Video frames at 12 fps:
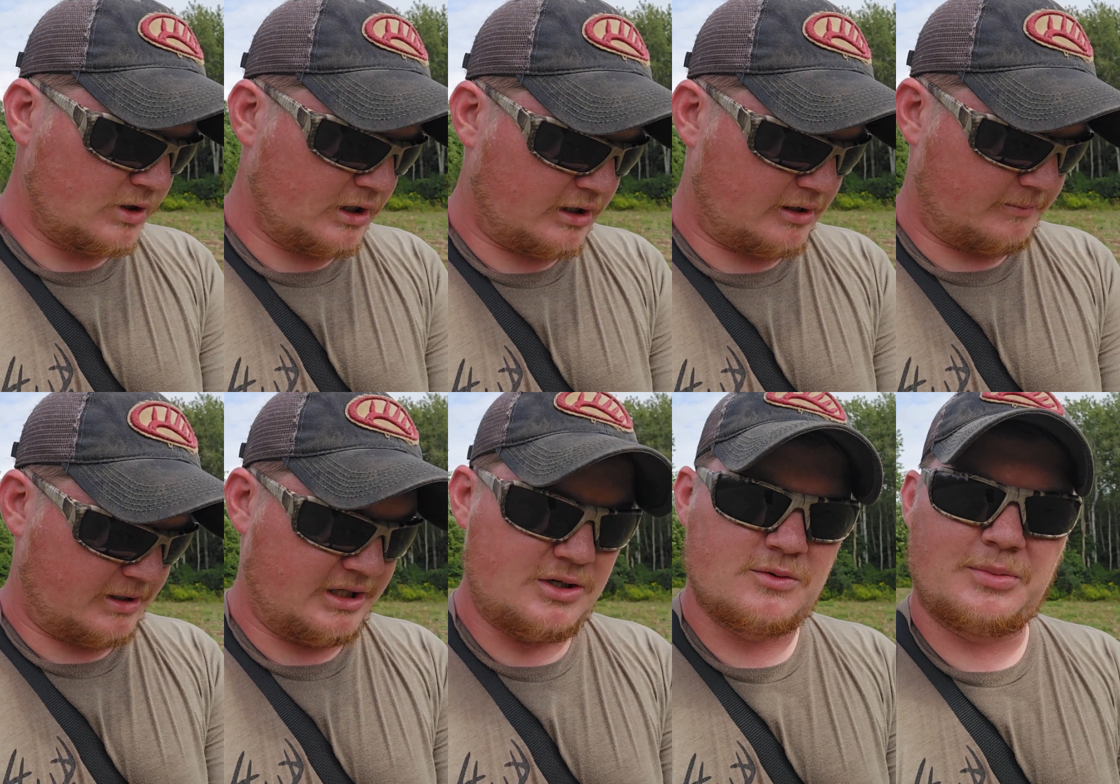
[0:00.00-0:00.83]

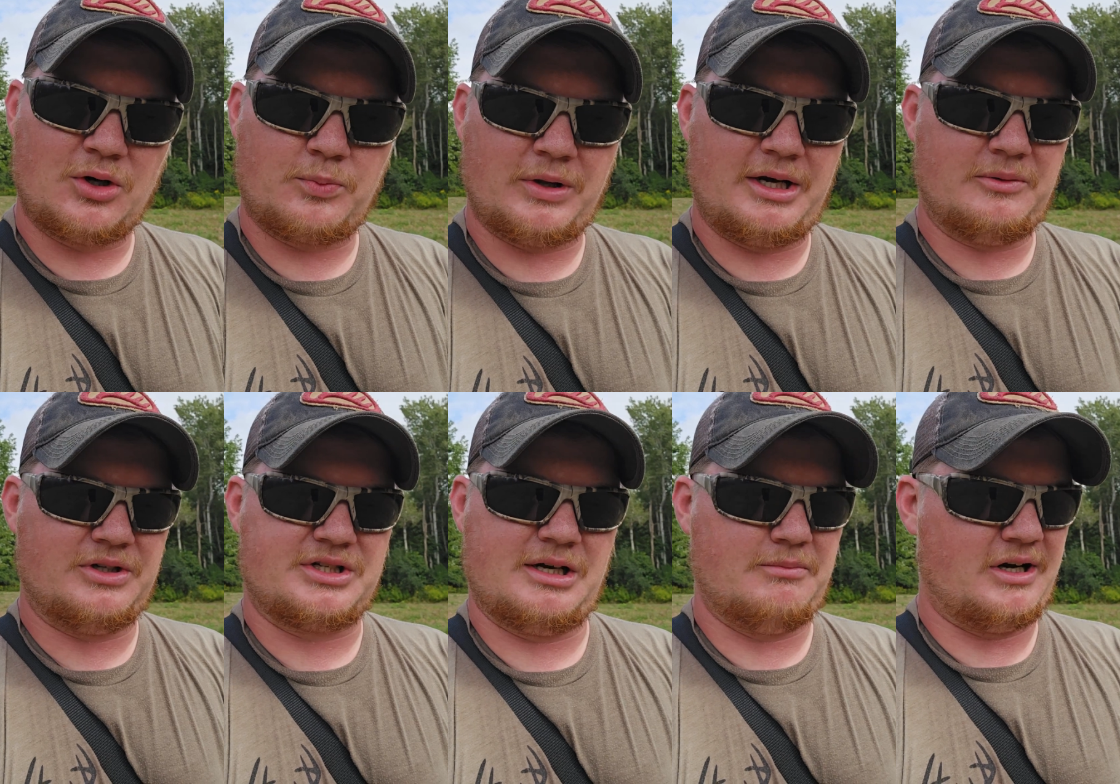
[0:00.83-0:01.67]
And these were both planted with
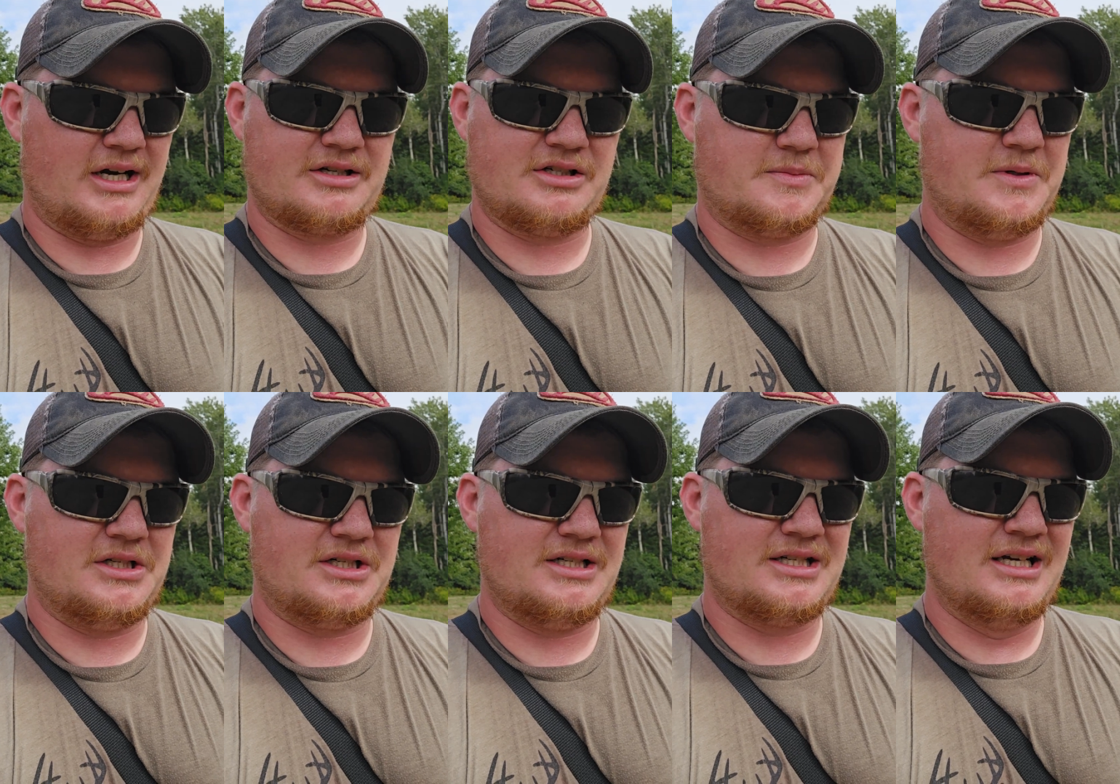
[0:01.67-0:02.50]
the same Brassica
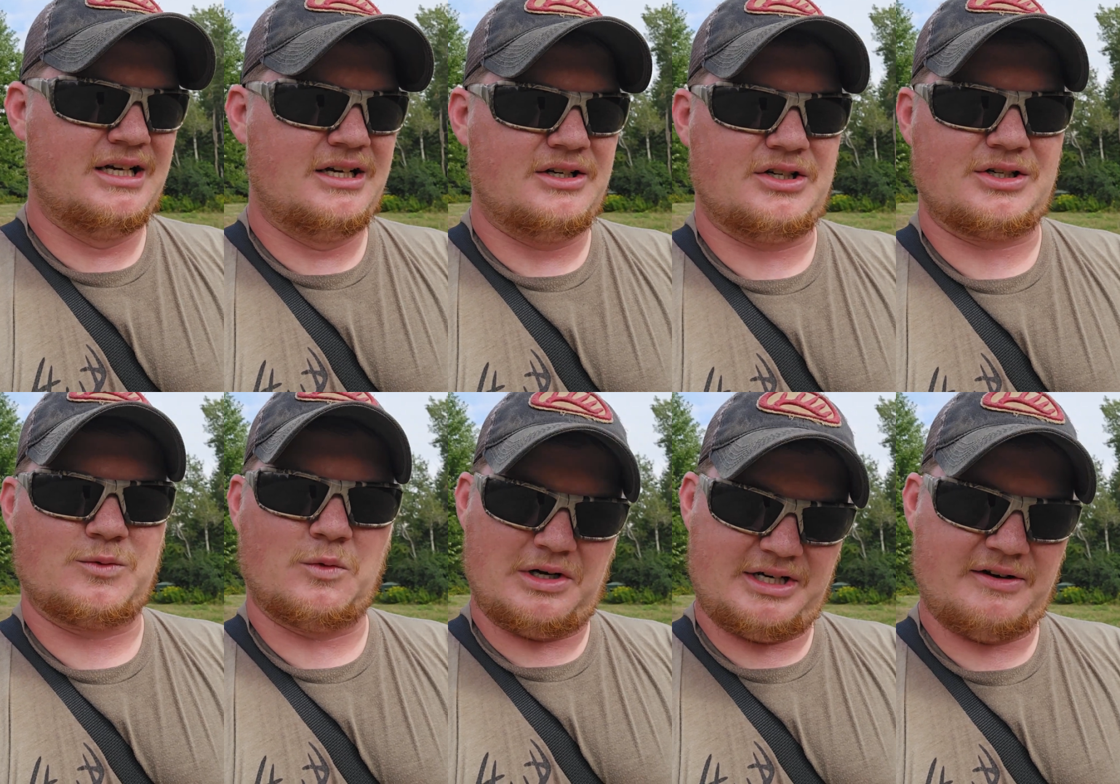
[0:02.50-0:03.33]
species, just
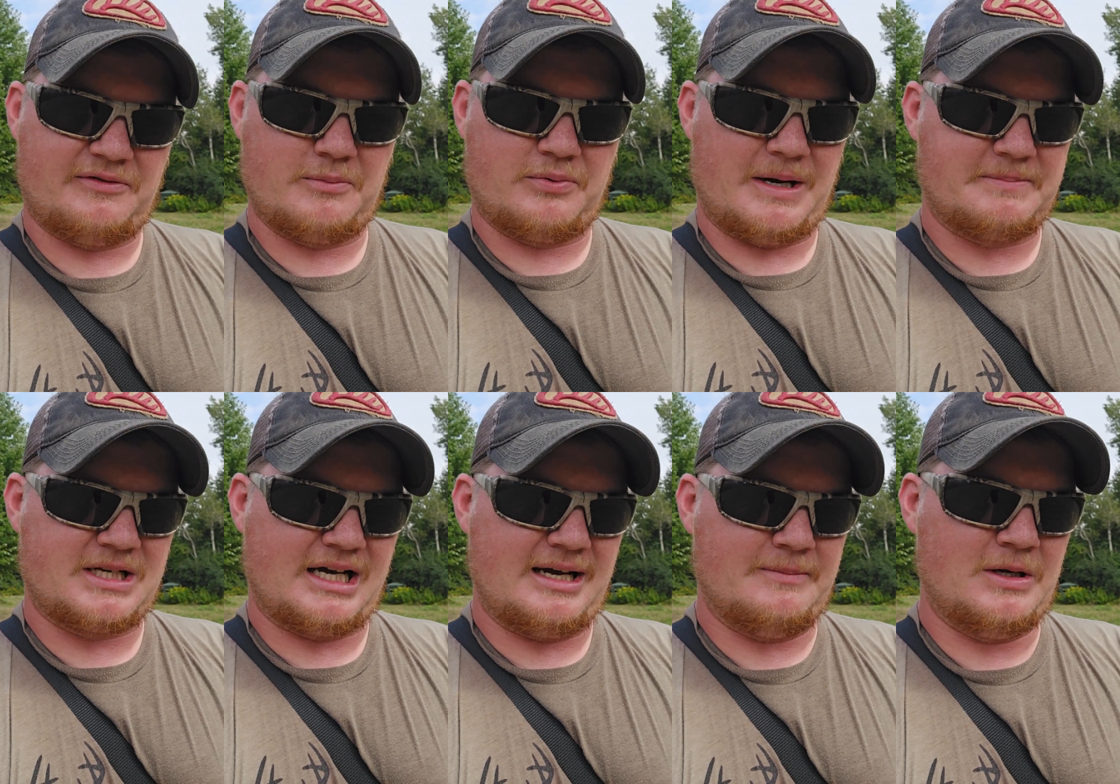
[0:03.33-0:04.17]
one different prep
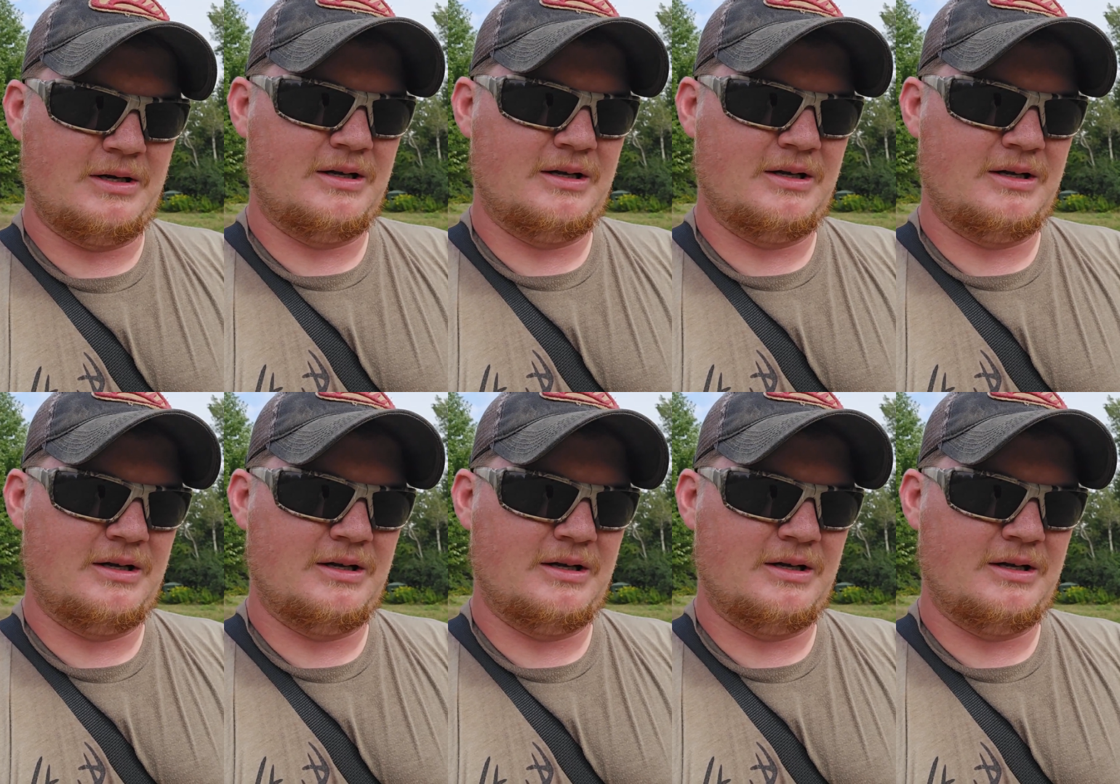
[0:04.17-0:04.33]
time.